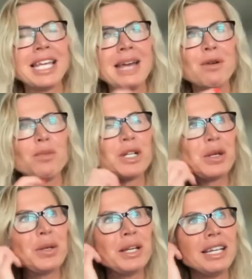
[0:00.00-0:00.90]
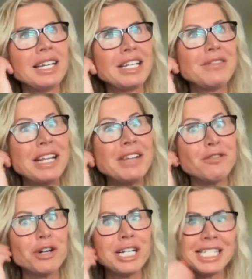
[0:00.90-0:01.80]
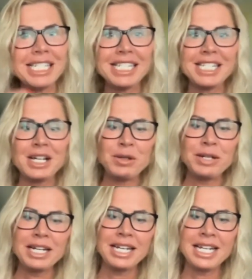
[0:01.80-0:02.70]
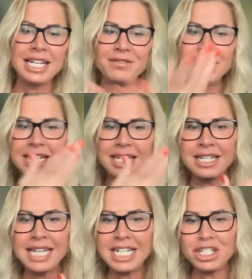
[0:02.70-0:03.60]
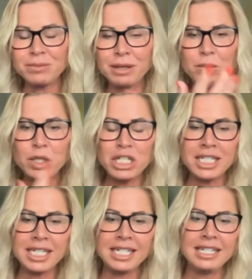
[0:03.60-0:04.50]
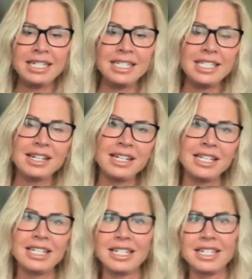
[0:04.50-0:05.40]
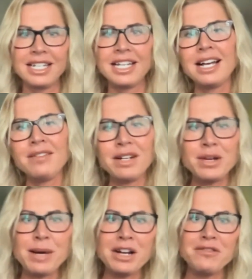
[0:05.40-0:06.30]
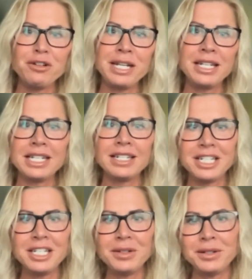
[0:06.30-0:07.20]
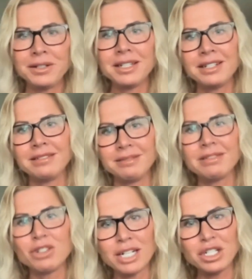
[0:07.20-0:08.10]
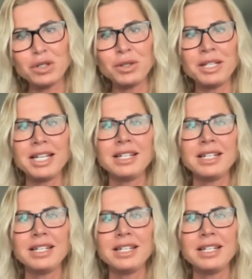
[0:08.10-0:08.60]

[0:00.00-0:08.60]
came on with you in forest. So, and I live in nature by water. So I'm very mindful, and you try to.